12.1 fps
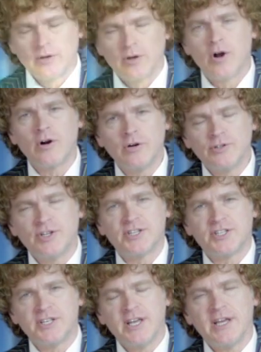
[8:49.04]
learn
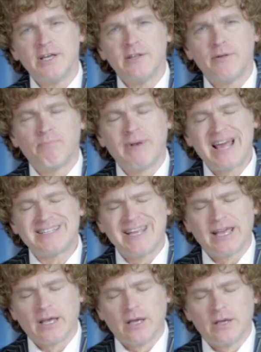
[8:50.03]
to see the
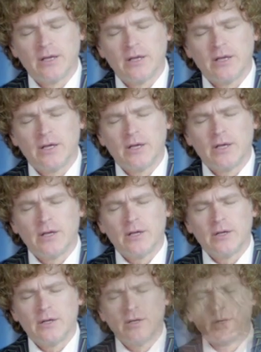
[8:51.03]
blessing
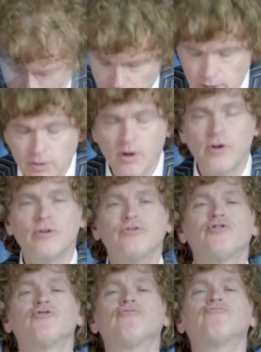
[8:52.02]

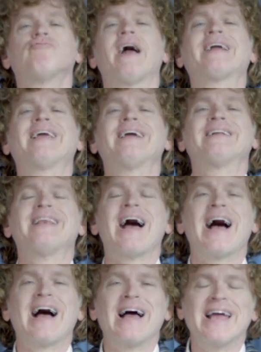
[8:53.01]
learn to
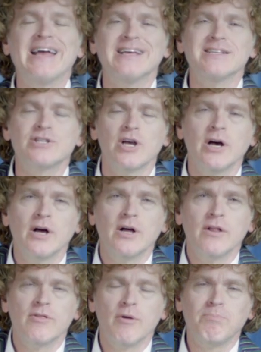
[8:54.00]
recognize
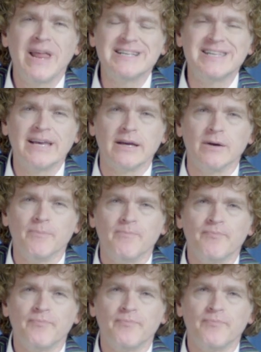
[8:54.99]
the blessing